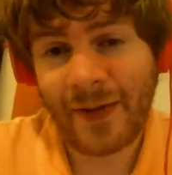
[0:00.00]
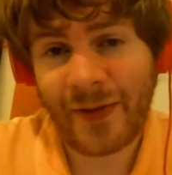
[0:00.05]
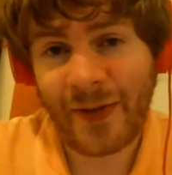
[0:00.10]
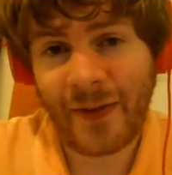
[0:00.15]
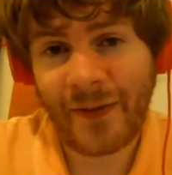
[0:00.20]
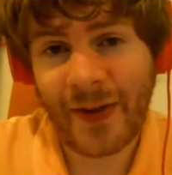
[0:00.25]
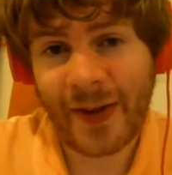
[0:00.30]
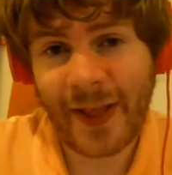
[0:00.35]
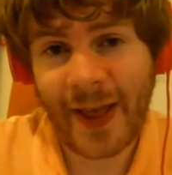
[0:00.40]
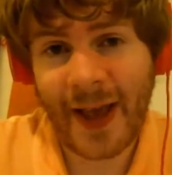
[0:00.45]

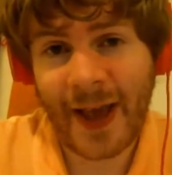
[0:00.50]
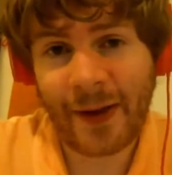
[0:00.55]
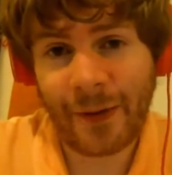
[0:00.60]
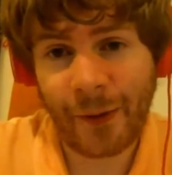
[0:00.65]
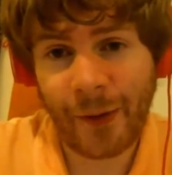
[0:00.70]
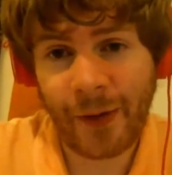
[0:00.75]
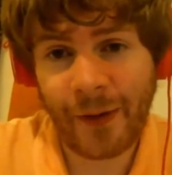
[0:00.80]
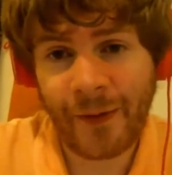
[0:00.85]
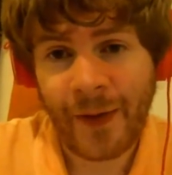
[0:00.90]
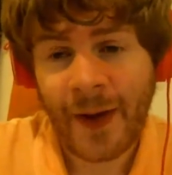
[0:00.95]
and stuff
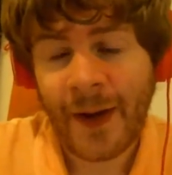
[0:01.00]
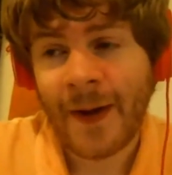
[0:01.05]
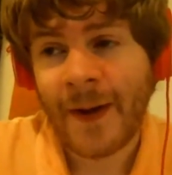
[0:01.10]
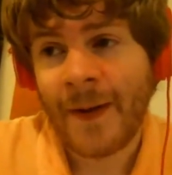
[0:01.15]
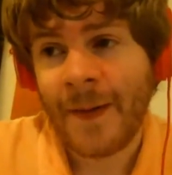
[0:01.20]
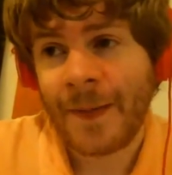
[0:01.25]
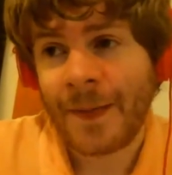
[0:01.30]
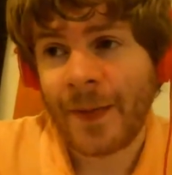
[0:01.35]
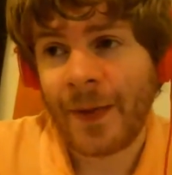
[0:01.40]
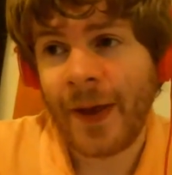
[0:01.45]
like that, or
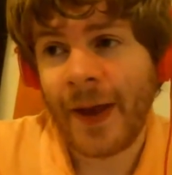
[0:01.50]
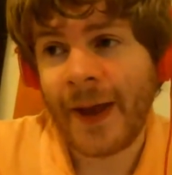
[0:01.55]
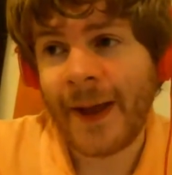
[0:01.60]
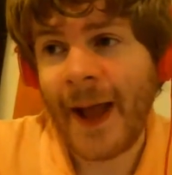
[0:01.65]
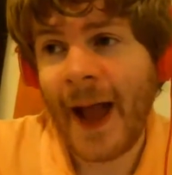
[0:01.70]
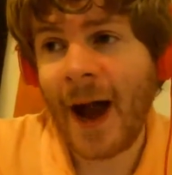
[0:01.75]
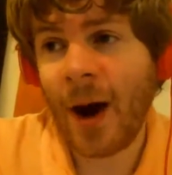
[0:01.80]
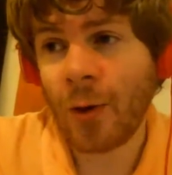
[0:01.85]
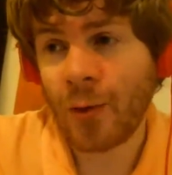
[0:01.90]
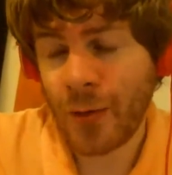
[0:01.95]
like
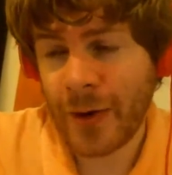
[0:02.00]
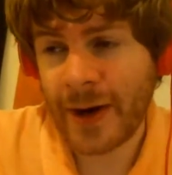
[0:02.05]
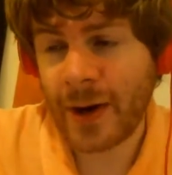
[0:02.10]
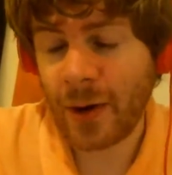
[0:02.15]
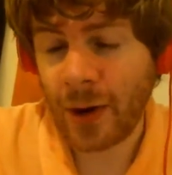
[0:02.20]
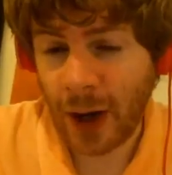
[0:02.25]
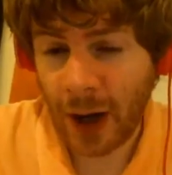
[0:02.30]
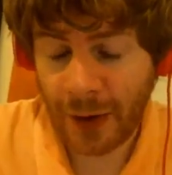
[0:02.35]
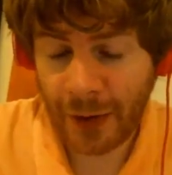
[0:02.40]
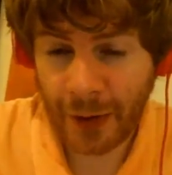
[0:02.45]
how
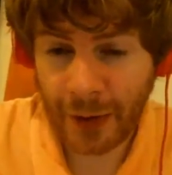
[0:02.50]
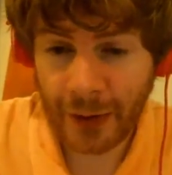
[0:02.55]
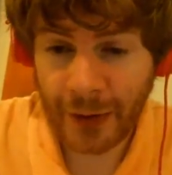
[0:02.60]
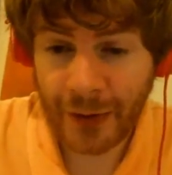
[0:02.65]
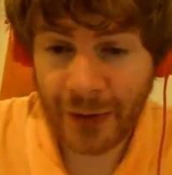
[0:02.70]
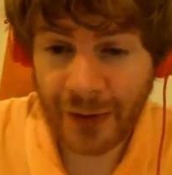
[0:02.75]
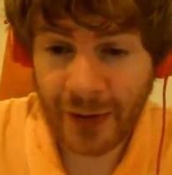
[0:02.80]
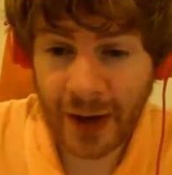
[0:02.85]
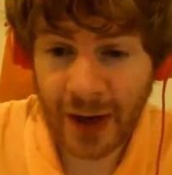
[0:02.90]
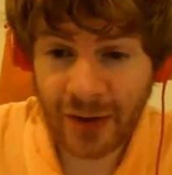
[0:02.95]
real are the
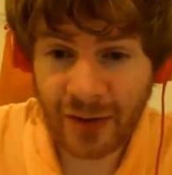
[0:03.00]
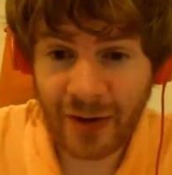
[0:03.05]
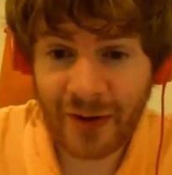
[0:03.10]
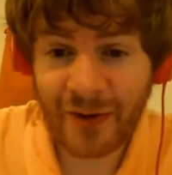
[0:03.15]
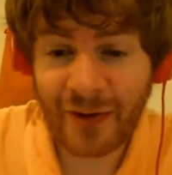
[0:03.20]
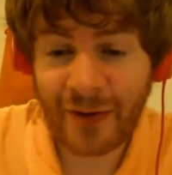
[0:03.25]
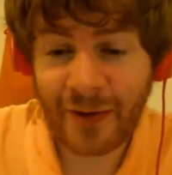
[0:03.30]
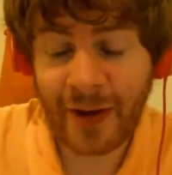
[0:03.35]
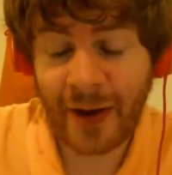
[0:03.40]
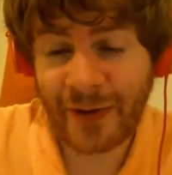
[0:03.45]
hallucinations?
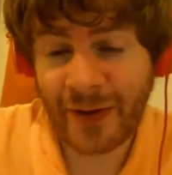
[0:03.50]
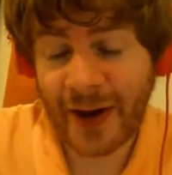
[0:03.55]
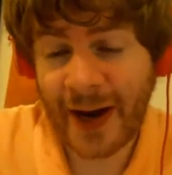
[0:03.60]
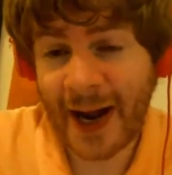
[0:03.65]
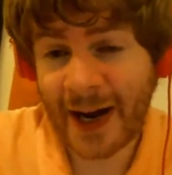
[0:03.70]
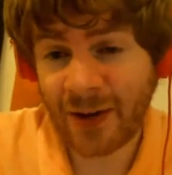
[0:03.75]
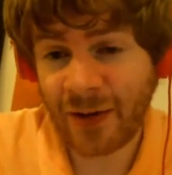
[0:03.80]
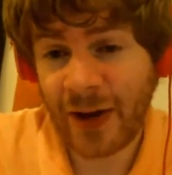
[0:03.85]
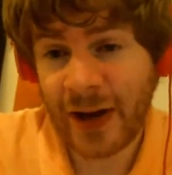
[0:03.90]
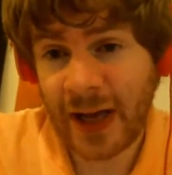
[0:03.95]
Does it
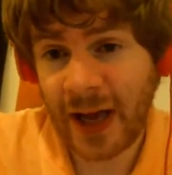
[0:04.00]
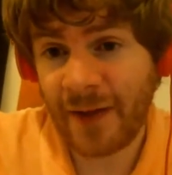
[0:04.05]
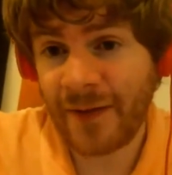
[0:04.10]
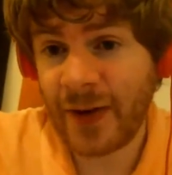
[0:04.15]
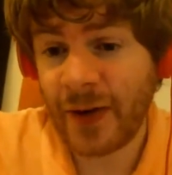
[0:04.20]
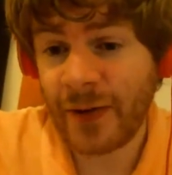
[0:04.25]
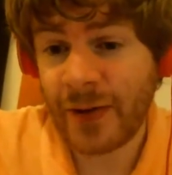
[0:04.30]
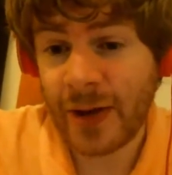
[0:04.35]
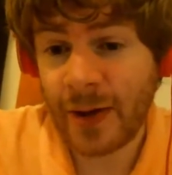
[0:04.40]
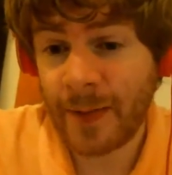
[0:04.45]
actually give
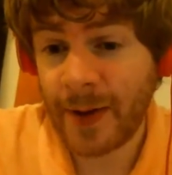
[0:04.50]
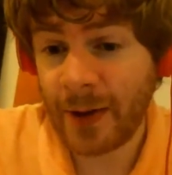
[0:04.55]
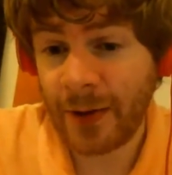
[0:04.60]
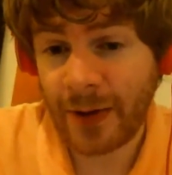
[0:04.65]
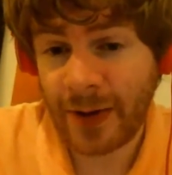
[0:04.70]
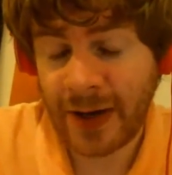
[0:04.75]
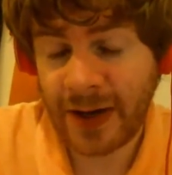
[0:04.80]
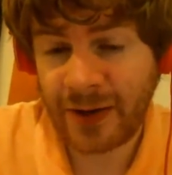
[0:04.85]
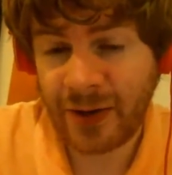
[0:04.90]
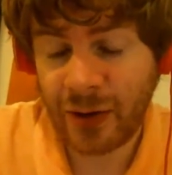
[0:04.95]
you the
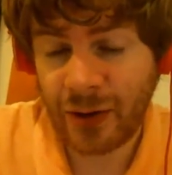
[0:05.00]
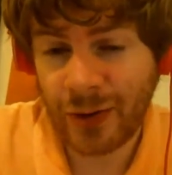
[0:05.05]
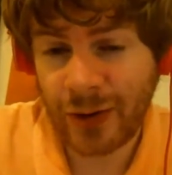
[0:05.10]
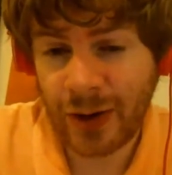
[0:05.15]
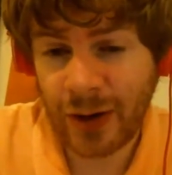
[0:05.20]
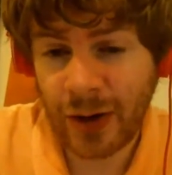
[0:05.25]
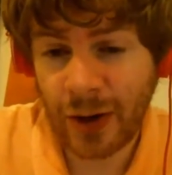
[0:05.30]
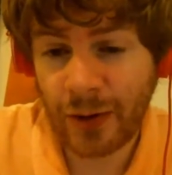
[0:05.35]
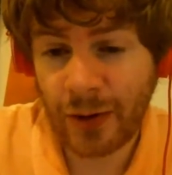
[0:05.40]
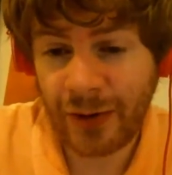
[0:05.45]
ability to, you
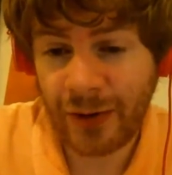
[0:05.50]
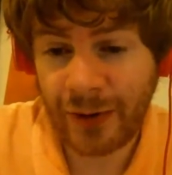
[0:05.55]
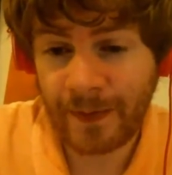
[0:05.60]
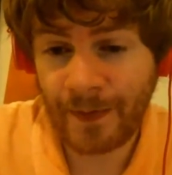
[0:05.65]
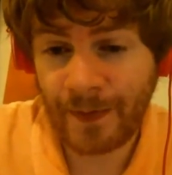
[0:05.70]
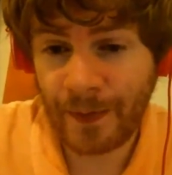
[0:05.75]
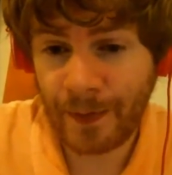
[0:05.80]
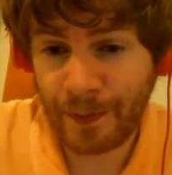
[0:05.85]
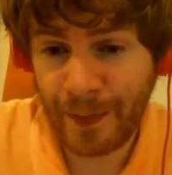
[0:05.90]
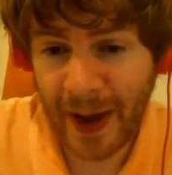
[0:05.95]
know,
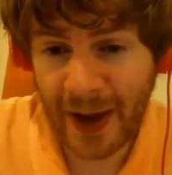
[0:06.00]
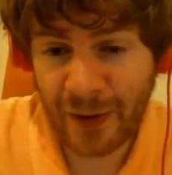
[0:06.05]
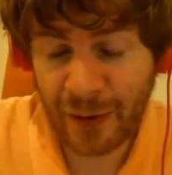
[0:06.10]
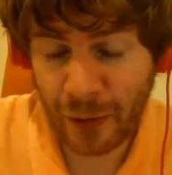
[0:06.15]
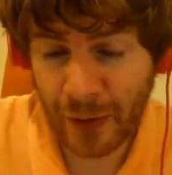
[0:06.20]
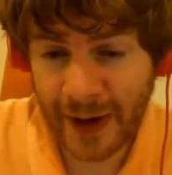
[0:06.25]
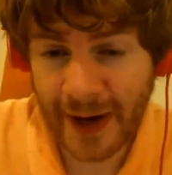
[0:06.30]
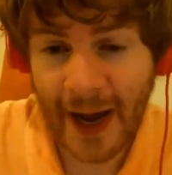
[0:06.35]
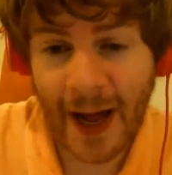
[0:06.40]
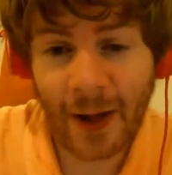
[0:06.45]
bend
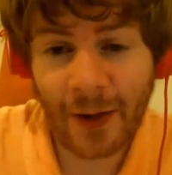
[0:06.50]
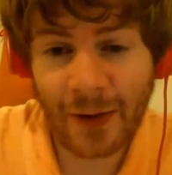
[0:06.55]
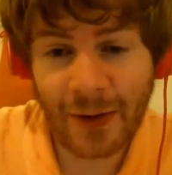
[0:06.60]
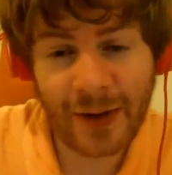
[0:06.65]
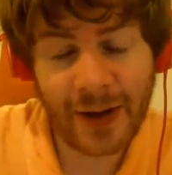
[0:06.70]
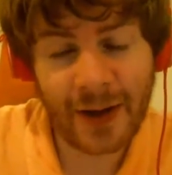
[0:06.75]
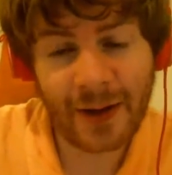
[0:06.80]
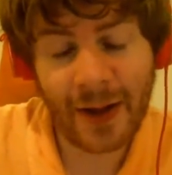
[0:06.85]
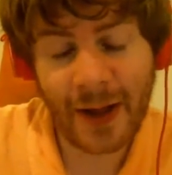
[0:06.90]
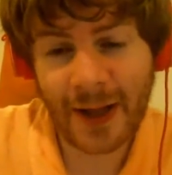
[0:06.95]

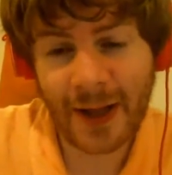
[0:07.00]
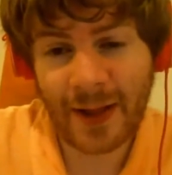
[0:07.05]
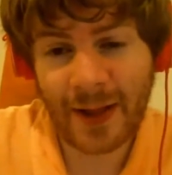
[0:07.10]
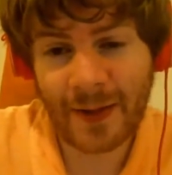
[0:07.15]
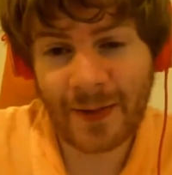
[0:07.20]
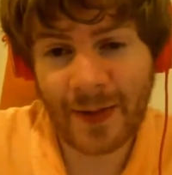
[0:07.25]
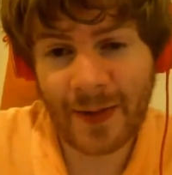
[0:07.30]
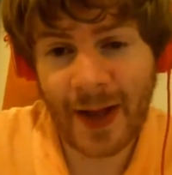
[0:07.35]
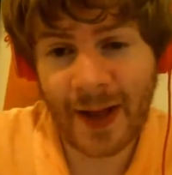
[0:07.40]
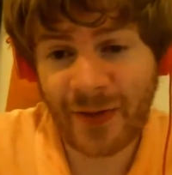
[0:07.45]
reality? Like
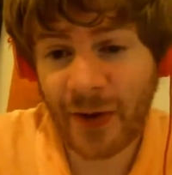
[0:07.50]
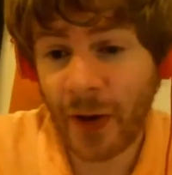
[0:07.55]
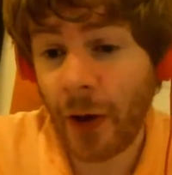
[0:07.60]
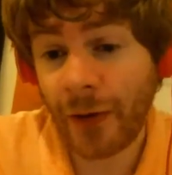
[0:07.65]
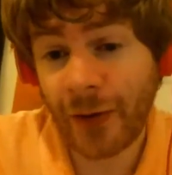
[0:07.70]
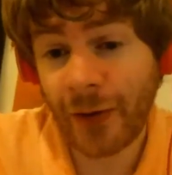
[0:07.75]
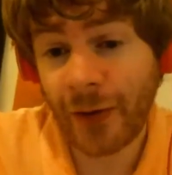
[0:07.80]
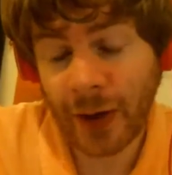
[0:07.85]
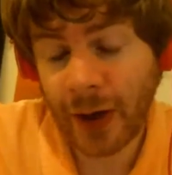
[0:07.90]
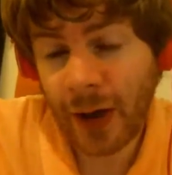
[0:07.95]
that's all
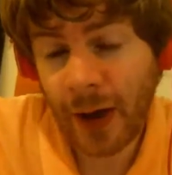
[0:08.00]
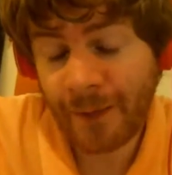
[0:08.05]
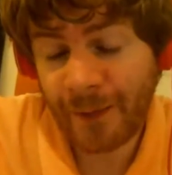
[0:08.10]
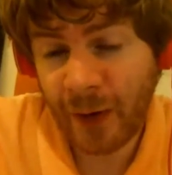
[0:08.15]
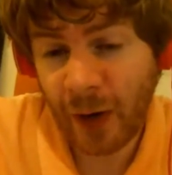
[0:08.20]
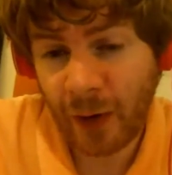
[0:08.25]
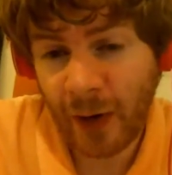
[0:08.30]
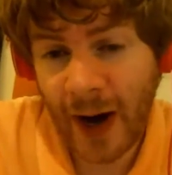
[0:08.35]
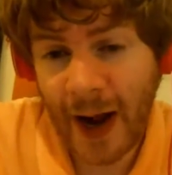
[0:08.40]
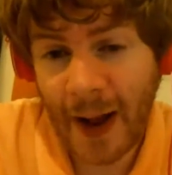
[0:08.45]
sort of up
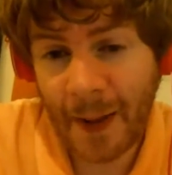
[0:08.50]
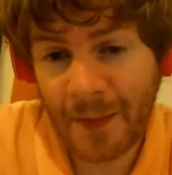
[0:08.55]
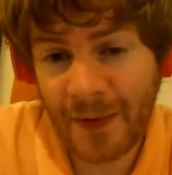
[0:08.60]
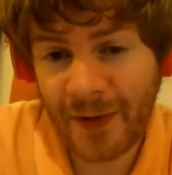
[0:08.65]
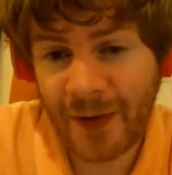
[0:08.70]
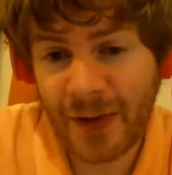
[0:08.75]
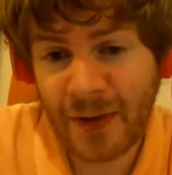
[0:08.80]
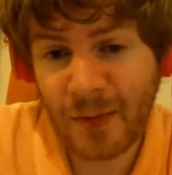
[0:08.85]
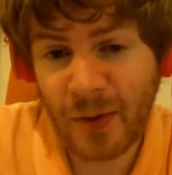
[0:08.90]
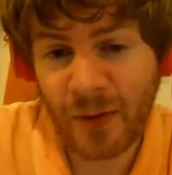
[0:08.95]
for
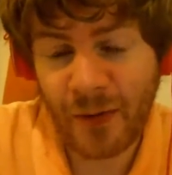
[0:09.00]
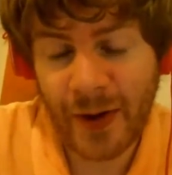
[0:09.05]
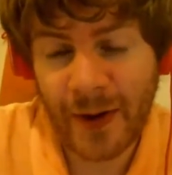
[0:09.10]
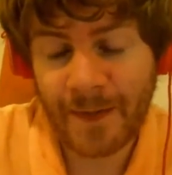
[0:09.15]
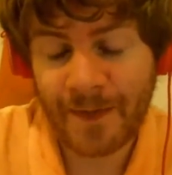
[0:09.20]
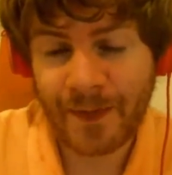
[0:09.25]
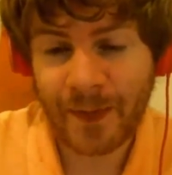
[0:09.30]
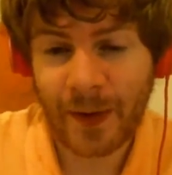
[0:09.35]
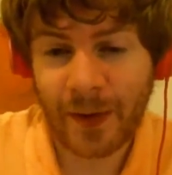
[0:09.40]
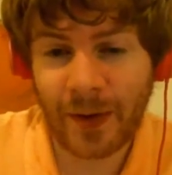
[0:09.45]
grabs in the movie.